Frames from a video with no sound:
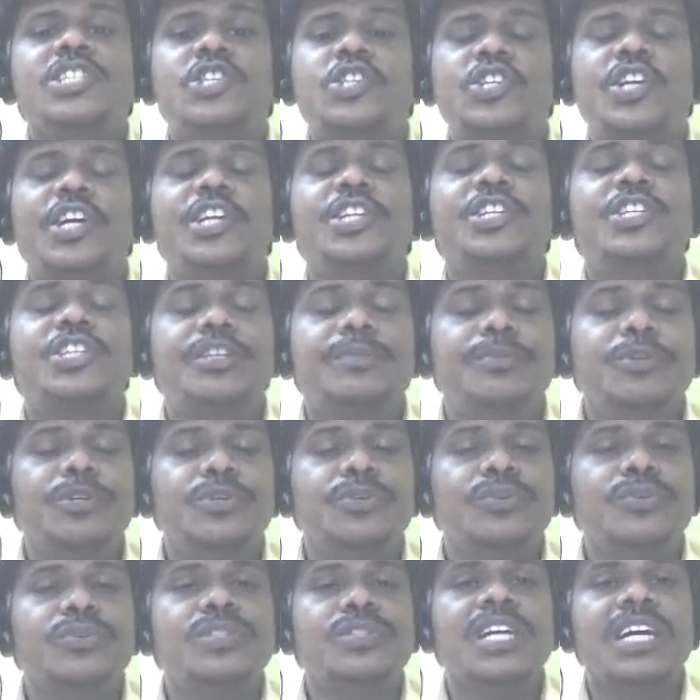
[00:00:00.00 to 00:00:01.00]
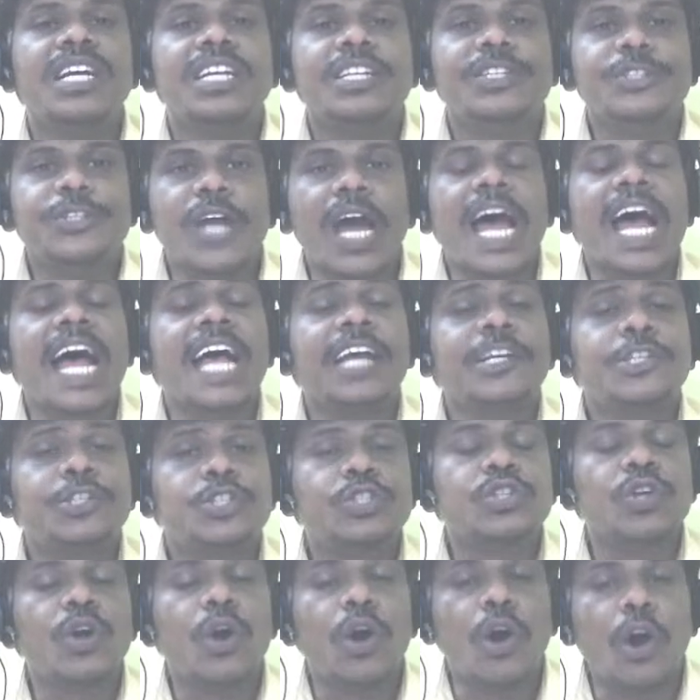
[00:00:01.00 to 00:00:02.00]
contribute dash
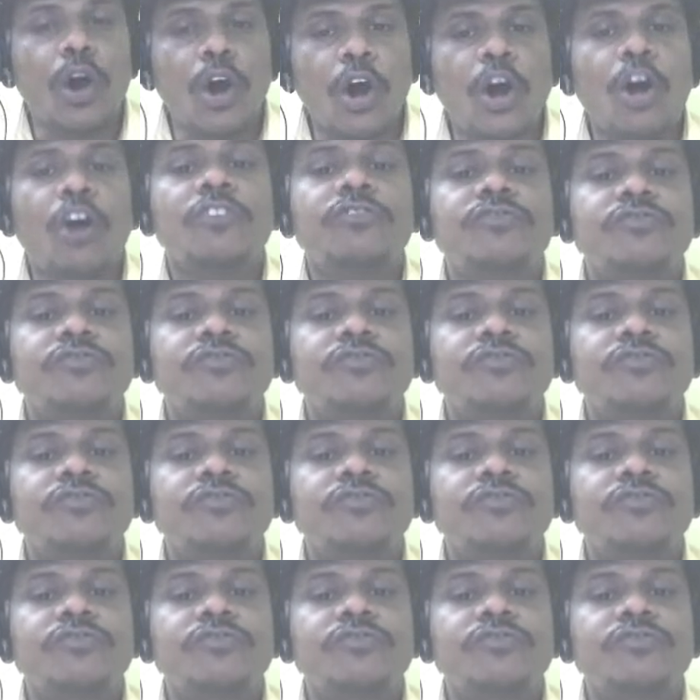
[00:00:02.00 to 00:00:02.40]
of